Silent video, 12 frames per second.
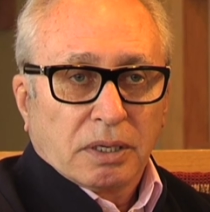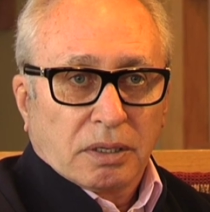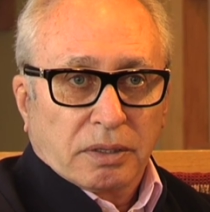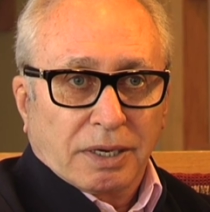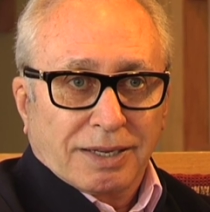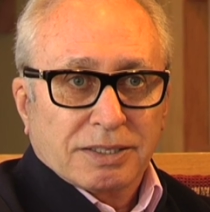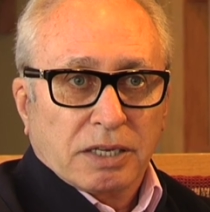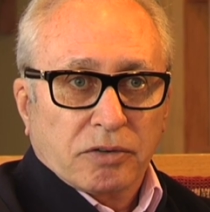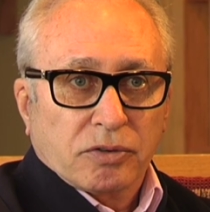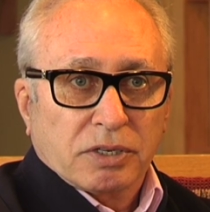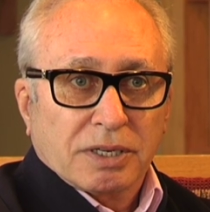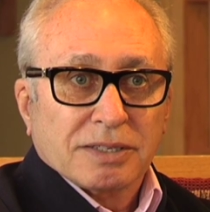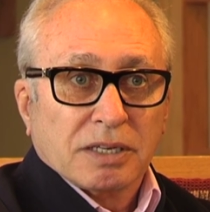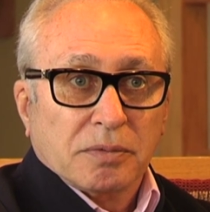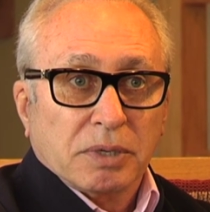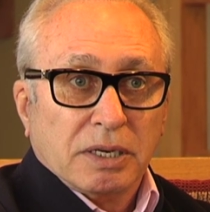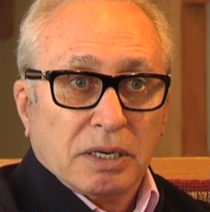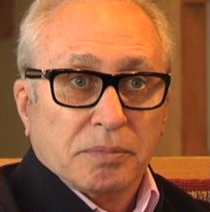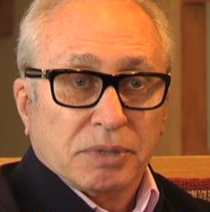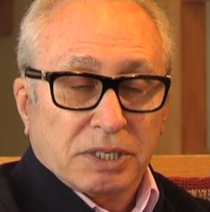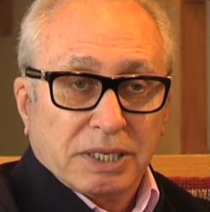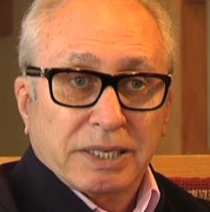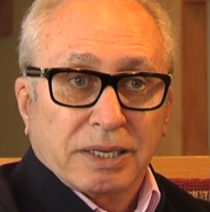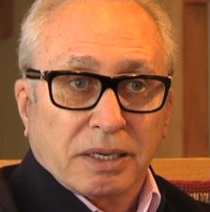the last 100 years, and in
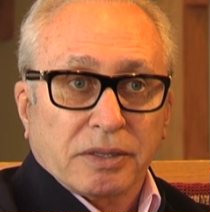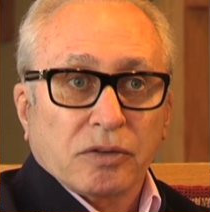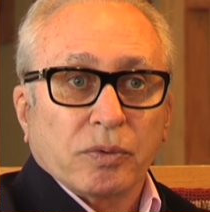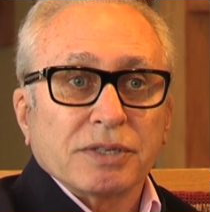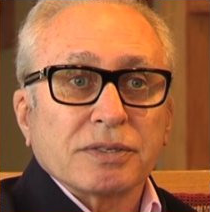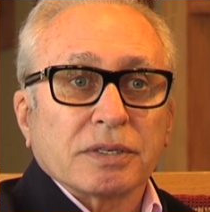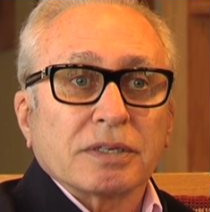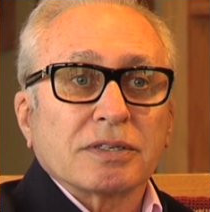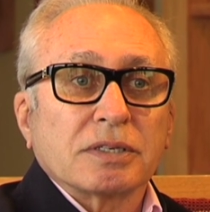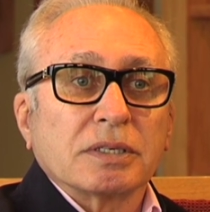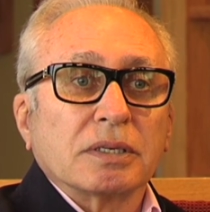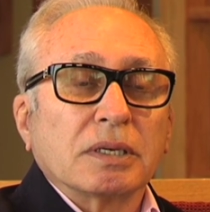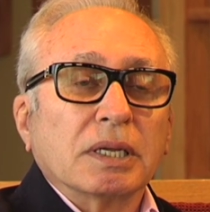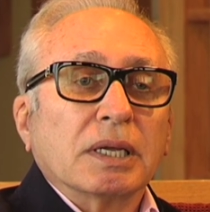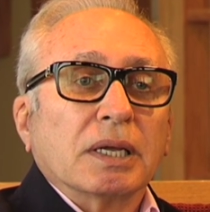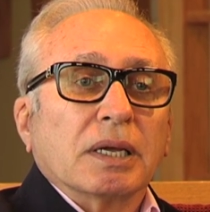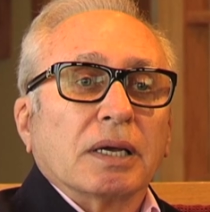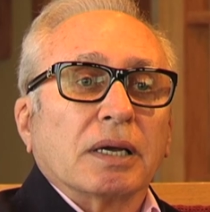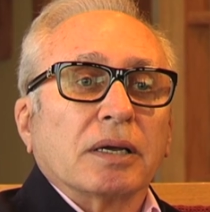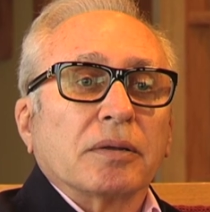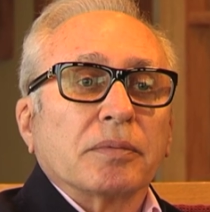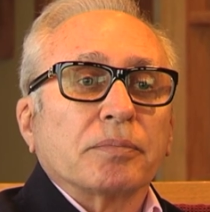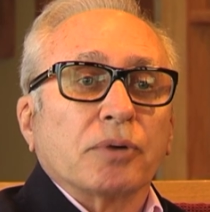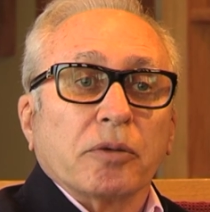particular the ones that are still
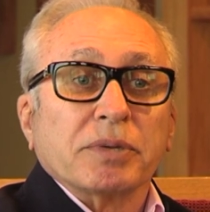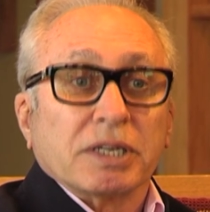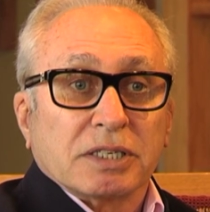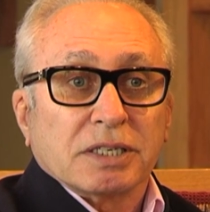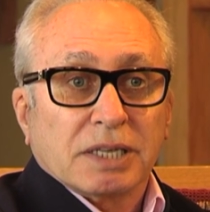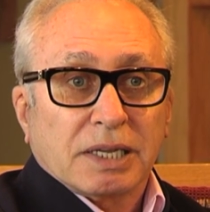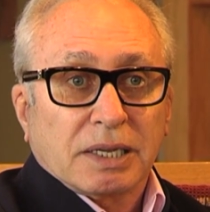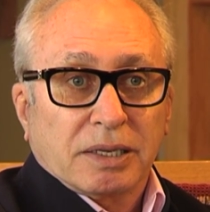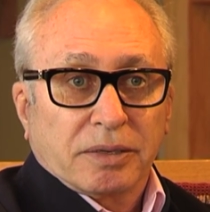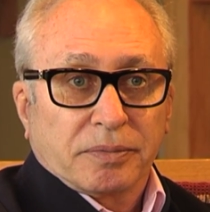prominent today.